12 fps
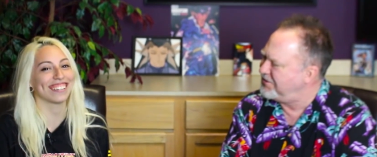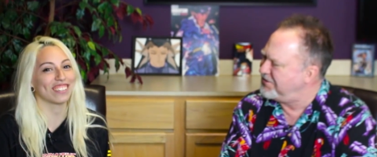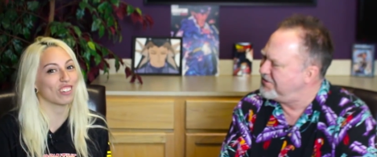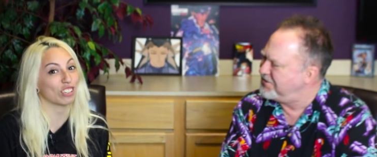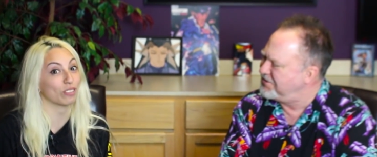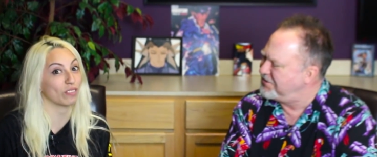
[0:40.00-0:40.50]

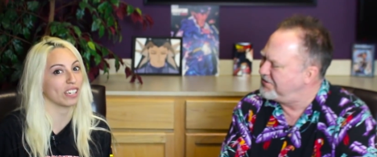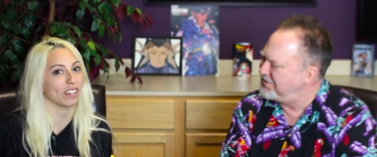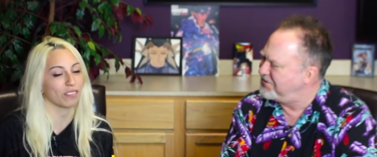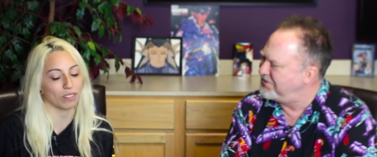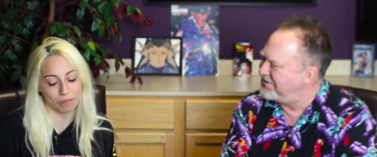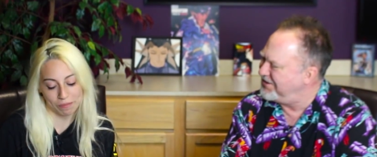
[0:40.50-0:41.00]
Speaker 1: No, there's many
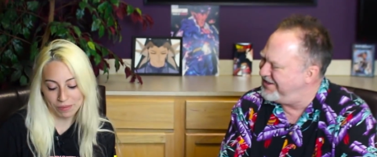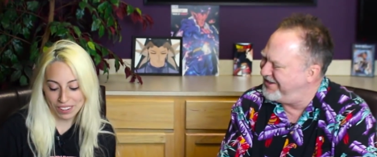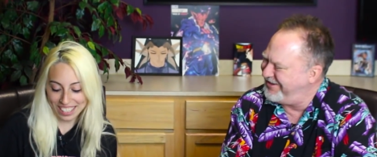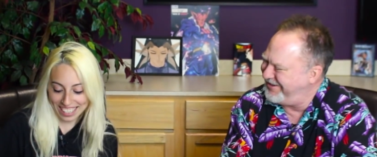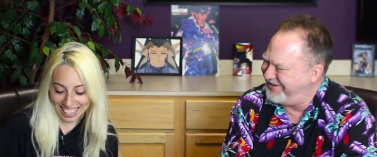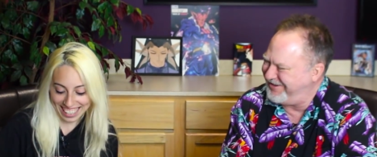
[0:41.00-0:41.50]
of them.
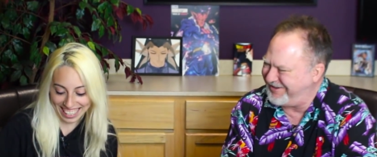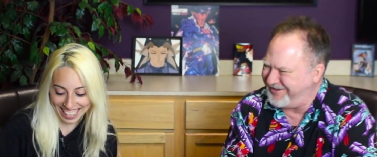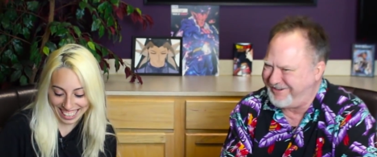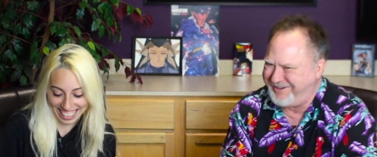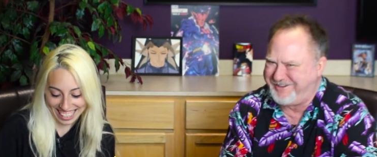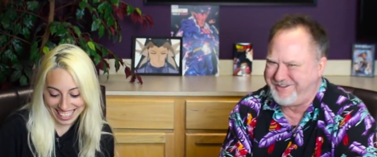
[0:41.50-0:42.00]

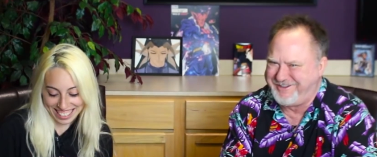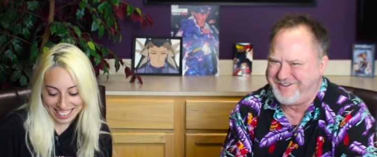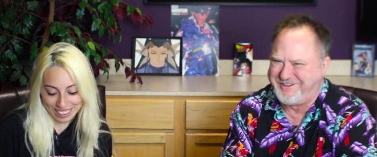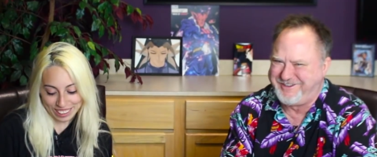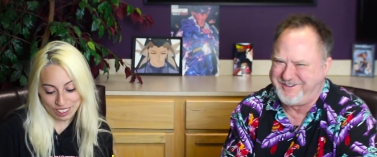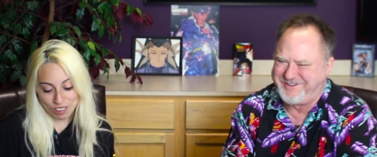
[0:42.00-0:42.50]

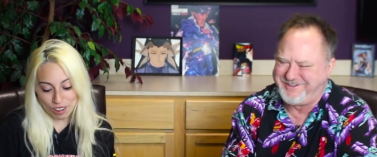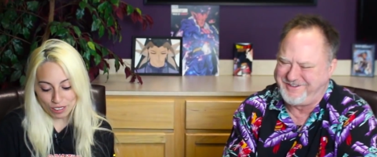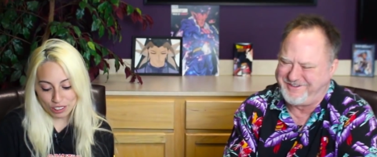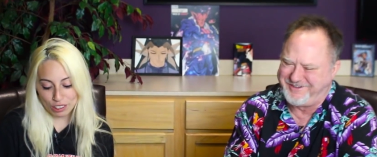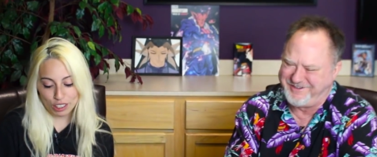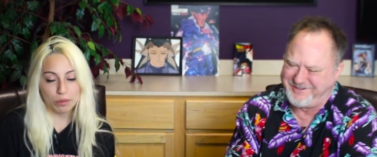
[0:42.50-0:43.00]
So what
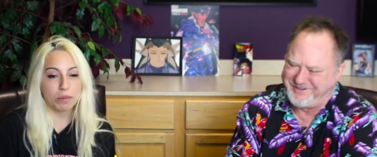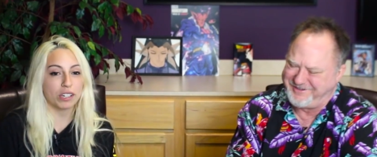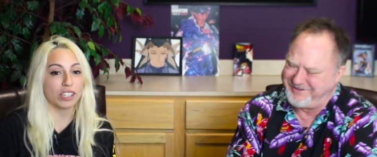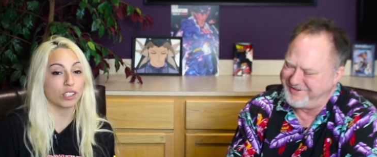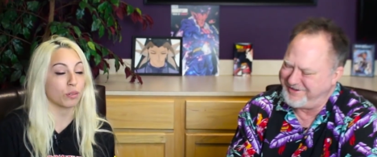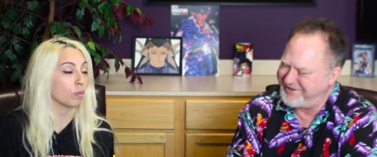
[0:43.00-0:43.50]
was your
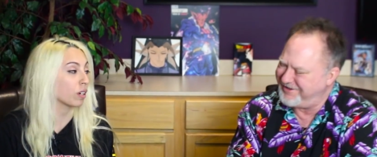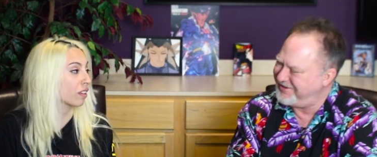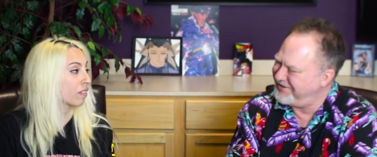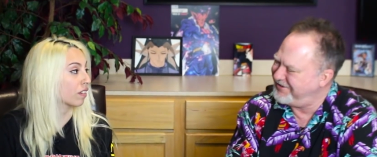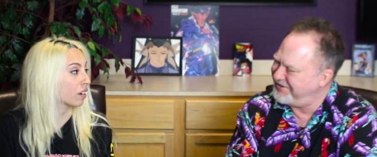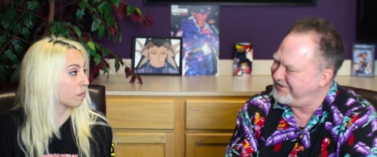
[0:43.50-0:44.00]
experience with
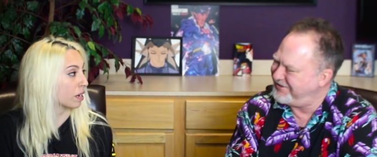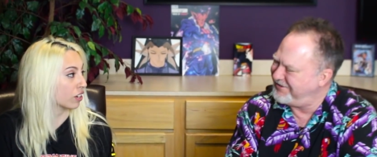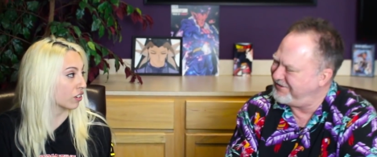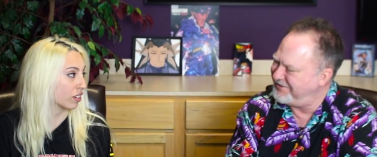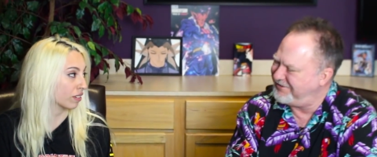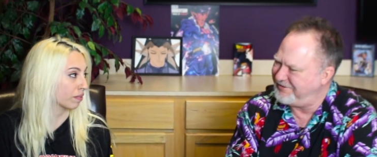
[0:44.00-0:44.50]

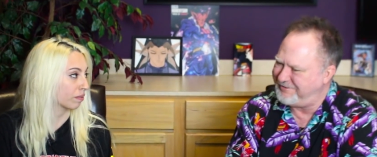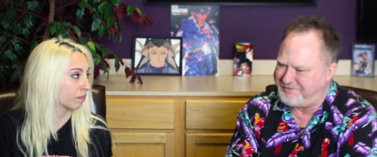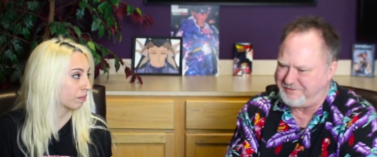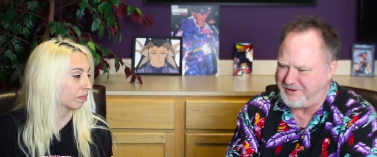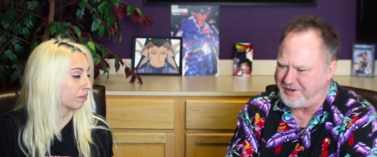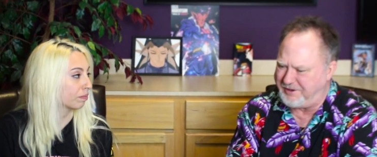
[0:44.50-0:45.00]
Funimation?
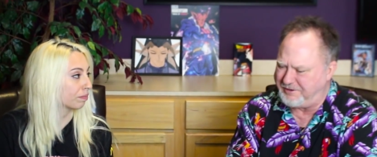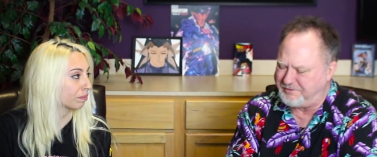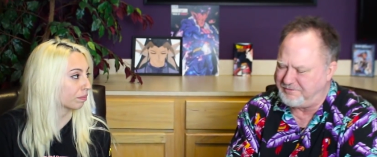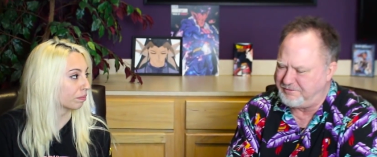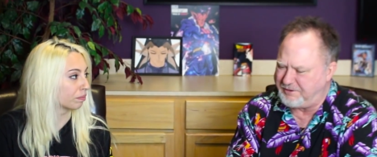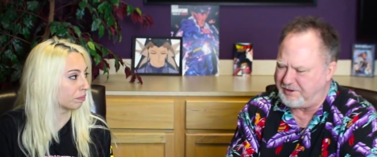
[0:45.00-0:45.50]
Speaker 2: Oh,
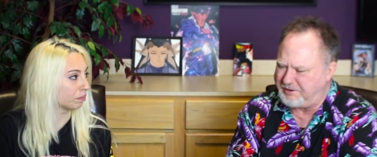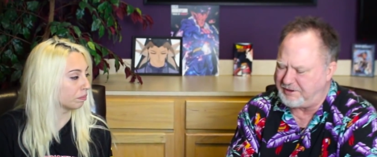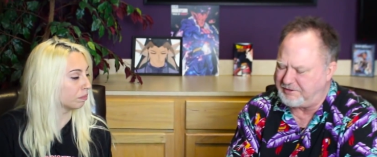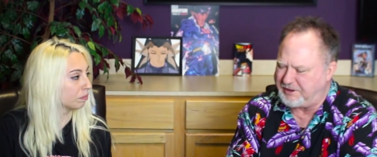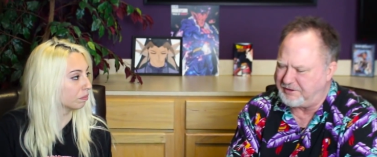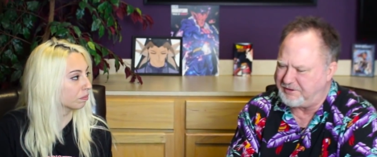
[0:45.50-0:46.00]
well,
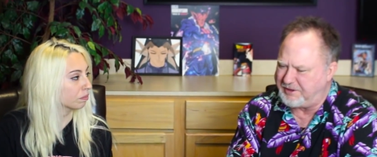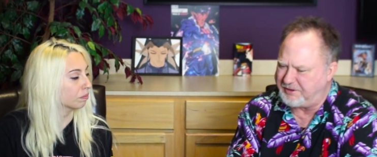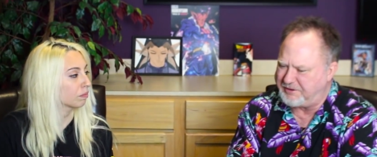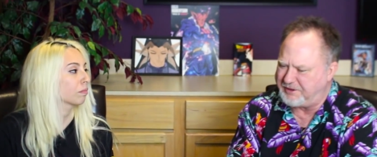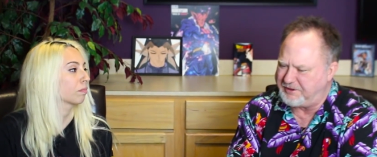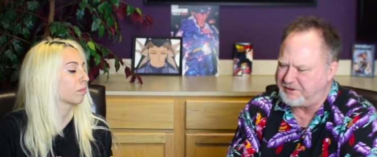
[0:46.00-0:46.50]
I
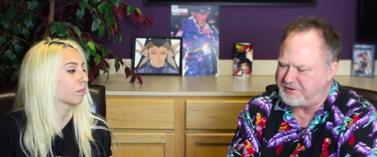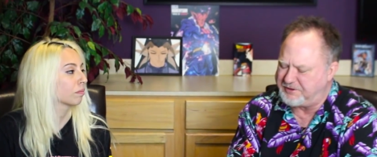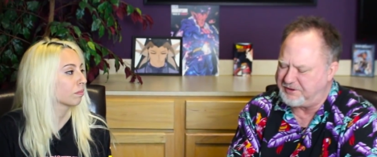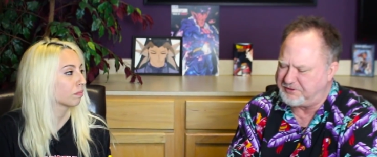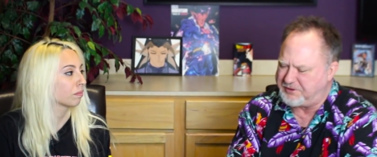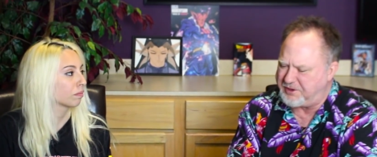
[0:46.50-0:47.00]
think
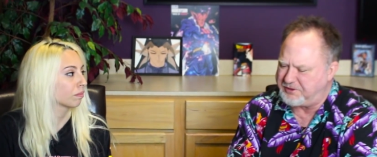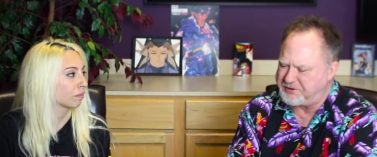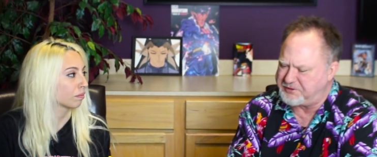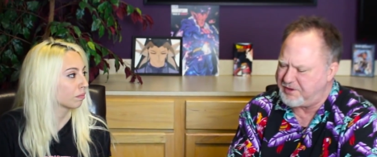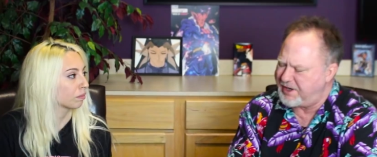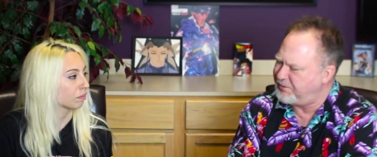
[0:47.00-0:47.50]
it's all
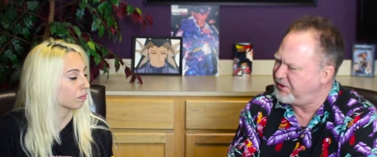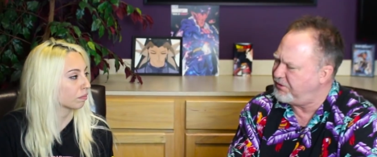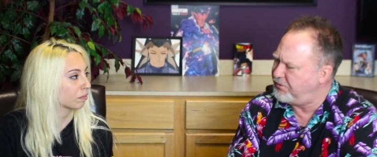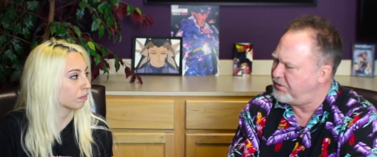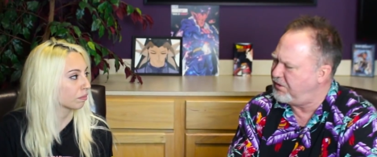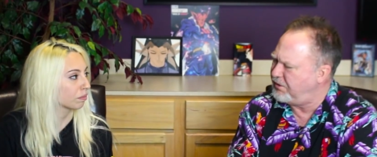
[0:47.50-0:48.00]
described in the
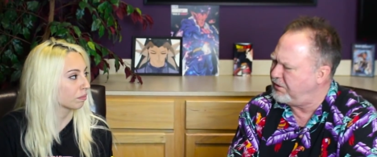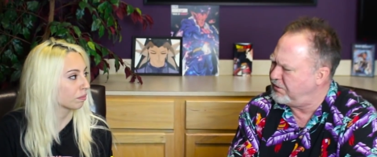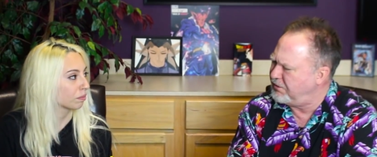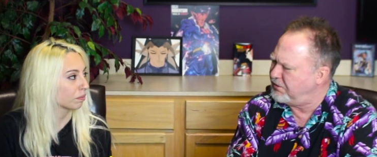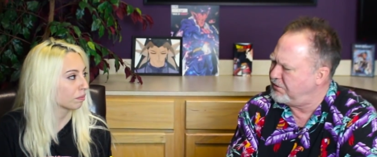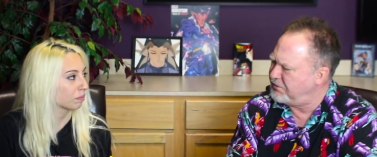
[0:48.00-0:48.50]
word.
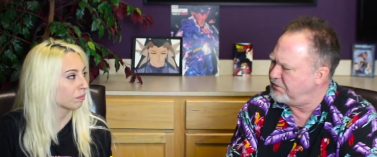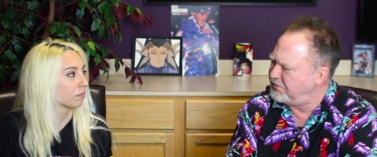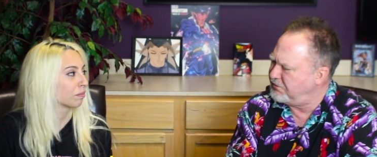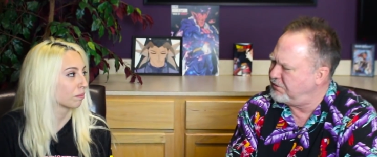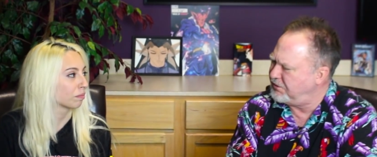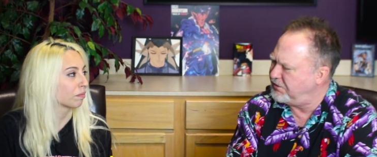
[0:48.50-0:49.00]

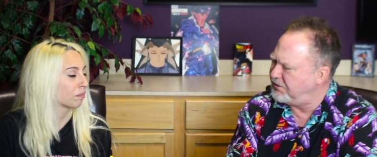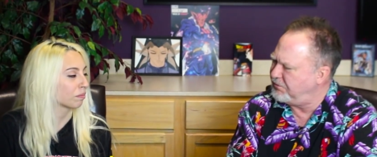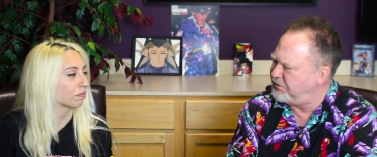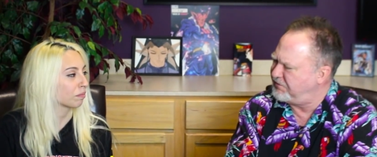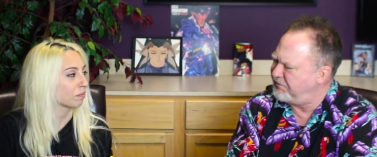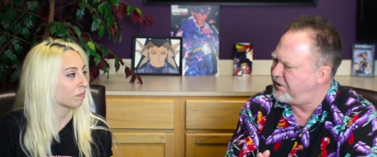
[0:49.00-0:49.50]
It
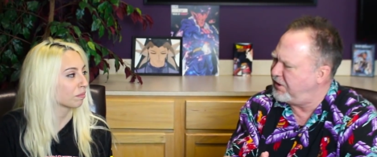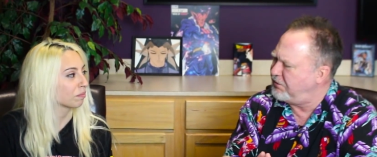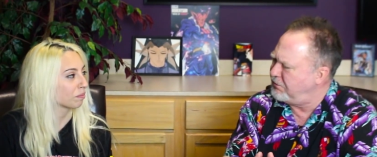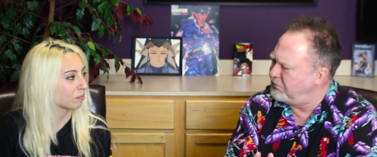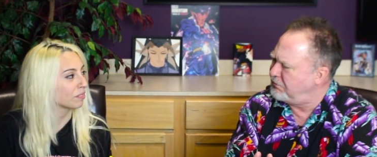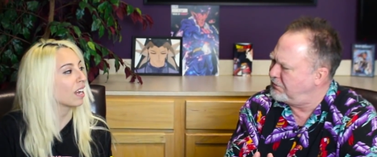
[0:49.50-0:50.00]
was fun.
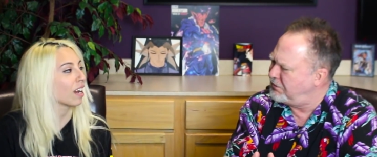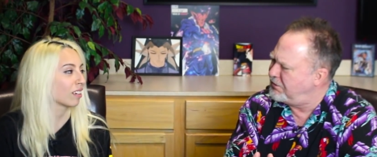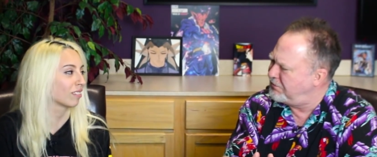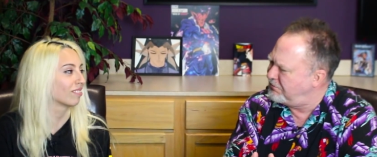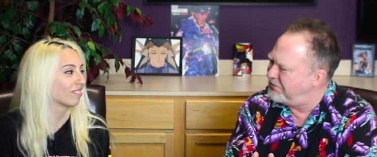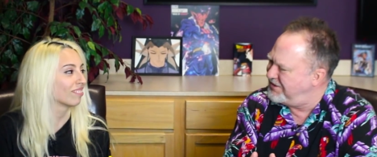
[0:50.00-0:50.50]
Speaker 1: Yeah, you know?